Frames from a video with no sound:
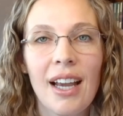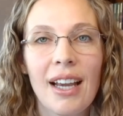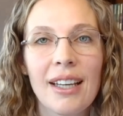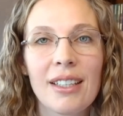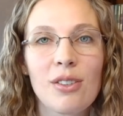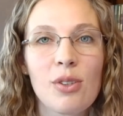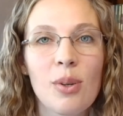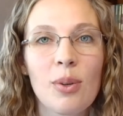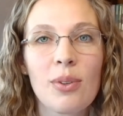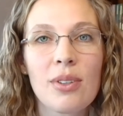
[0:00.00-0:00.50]

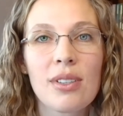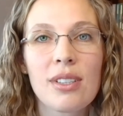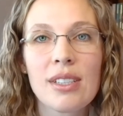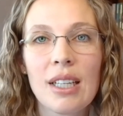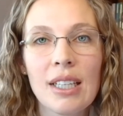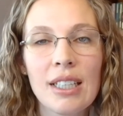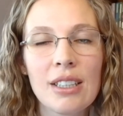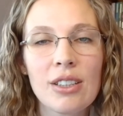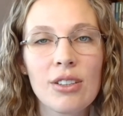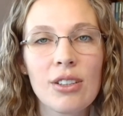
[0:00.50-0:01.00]
And so the
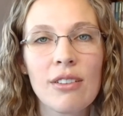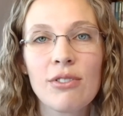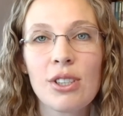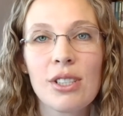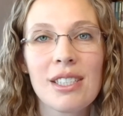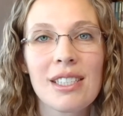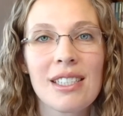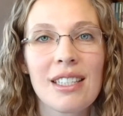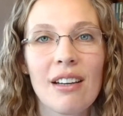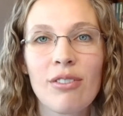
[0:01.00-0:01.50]
studies have
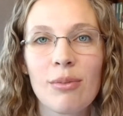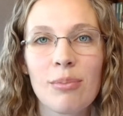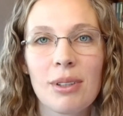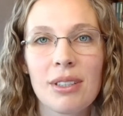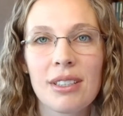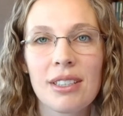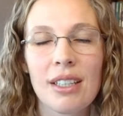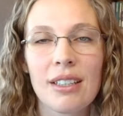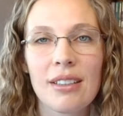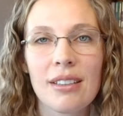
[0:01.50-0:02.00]
just never
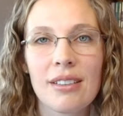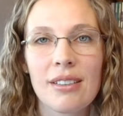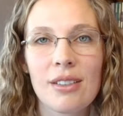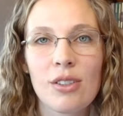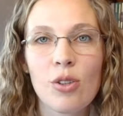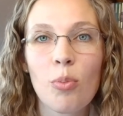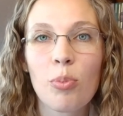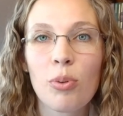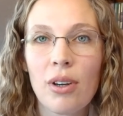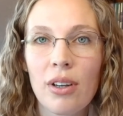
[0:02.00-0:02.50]
been done.
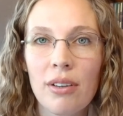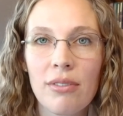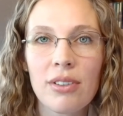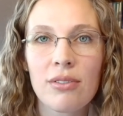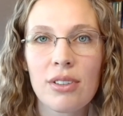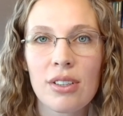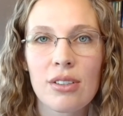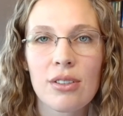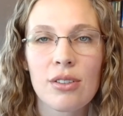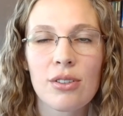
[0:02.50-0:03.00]
So private
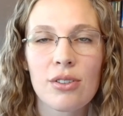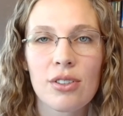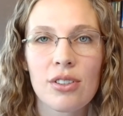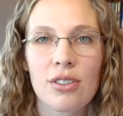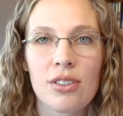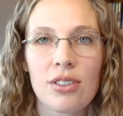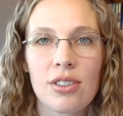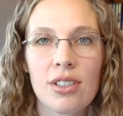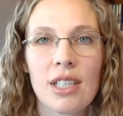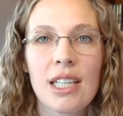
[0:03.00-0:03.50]

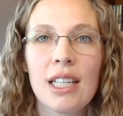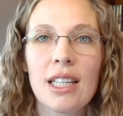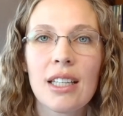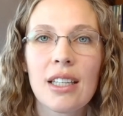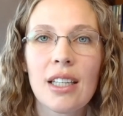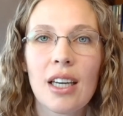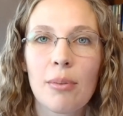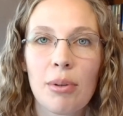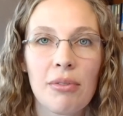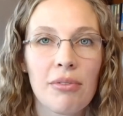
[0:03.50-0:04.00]
researchers
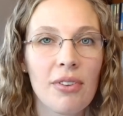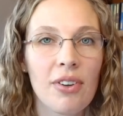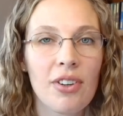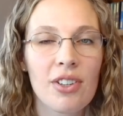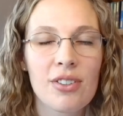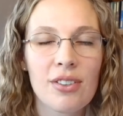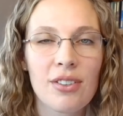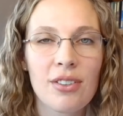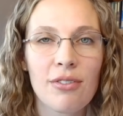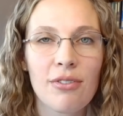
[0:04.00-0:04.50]
like
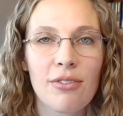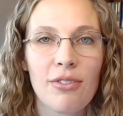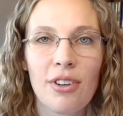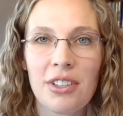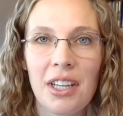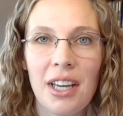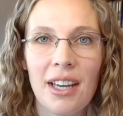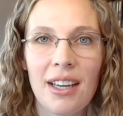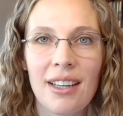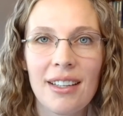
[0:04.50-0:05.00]
Professor
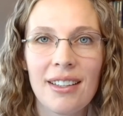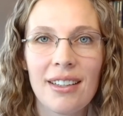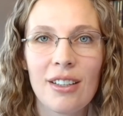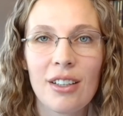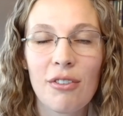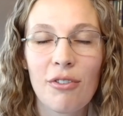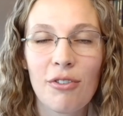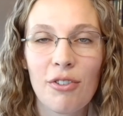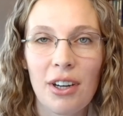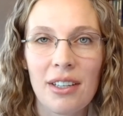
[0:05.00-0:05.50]
Fardet
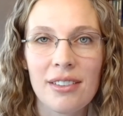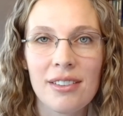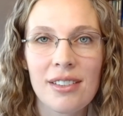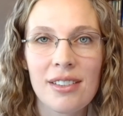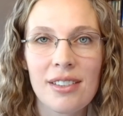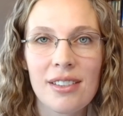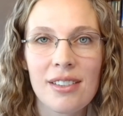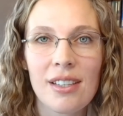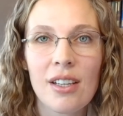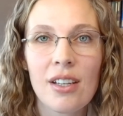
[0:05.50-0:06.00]
in
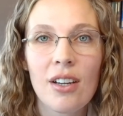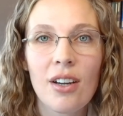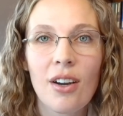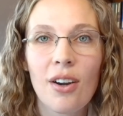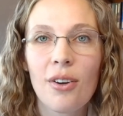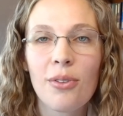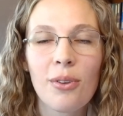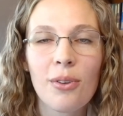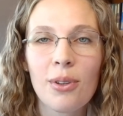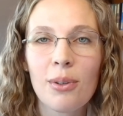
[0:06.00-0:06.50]
France
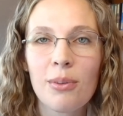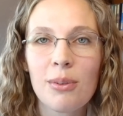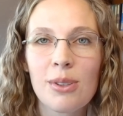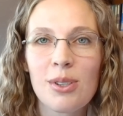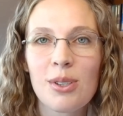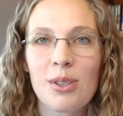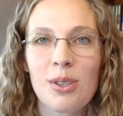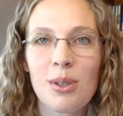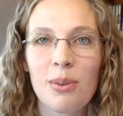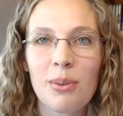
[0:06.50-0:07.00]
are the only
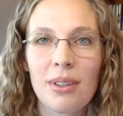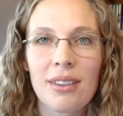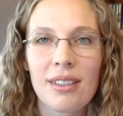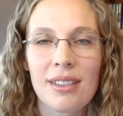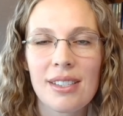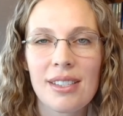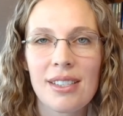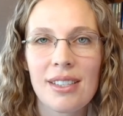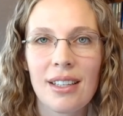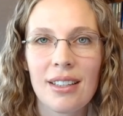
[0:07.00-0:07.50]
ones doing
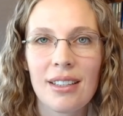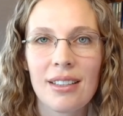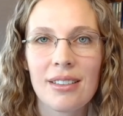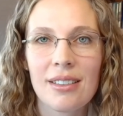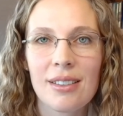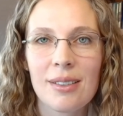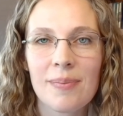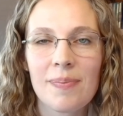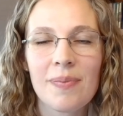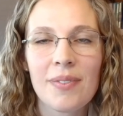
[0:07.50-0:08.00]
these
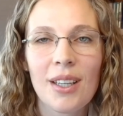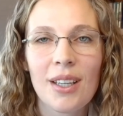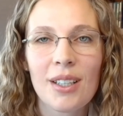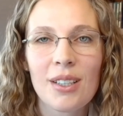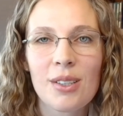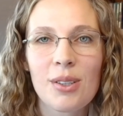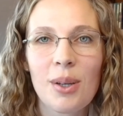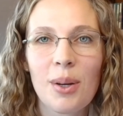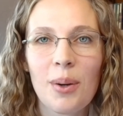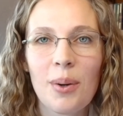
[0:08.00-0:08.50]
studies.
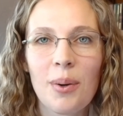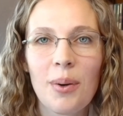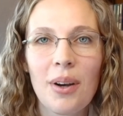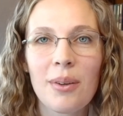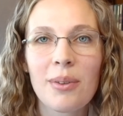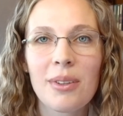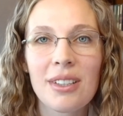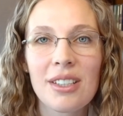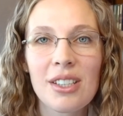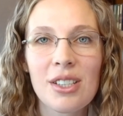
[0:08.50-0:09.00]
So
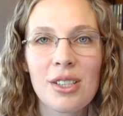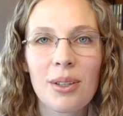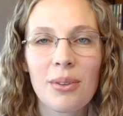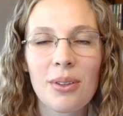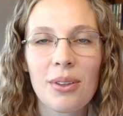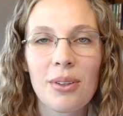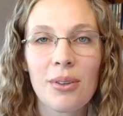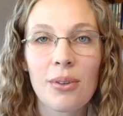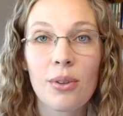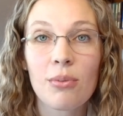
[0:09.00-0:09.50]
I wanted to share
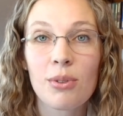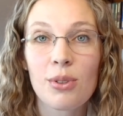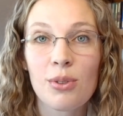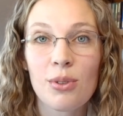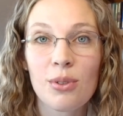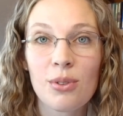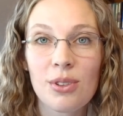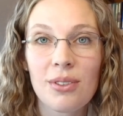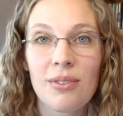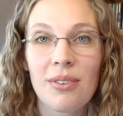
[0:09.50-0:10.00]
with you the
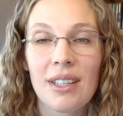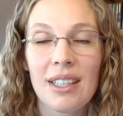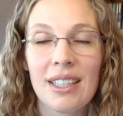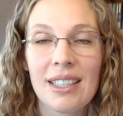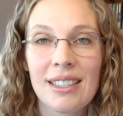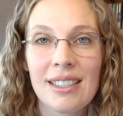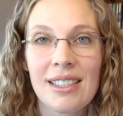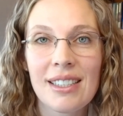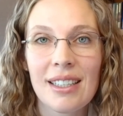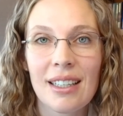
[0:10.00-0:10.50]
results of
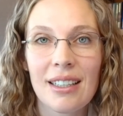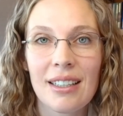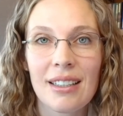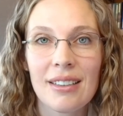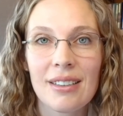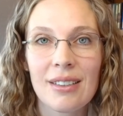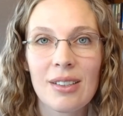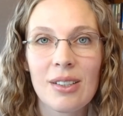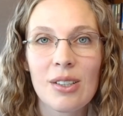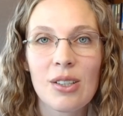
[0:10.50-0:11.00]
his
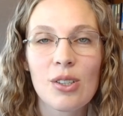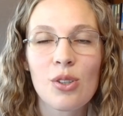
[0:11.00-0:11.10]
studies